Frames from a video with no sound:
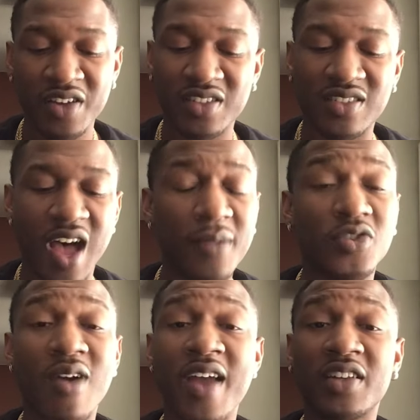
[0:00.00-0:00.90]
Stop
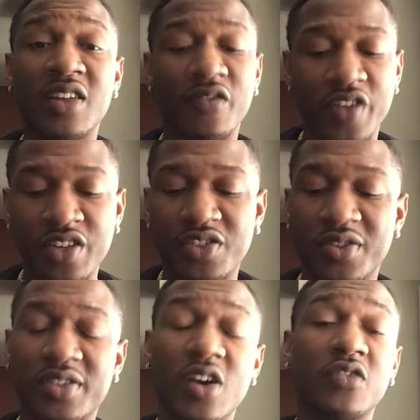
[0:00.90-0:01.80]
trying to convince
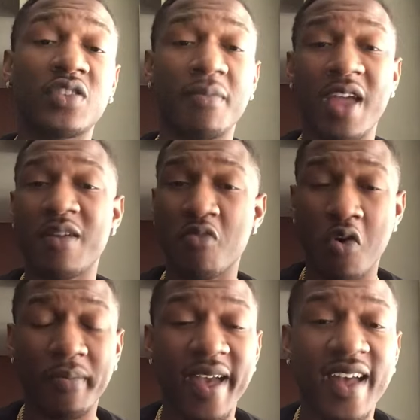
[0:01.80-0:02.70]
yourself to make
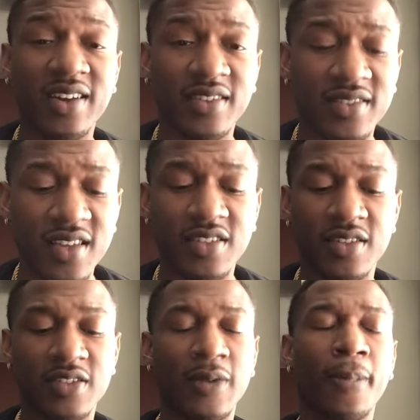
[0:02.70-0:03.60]
more bad decisions.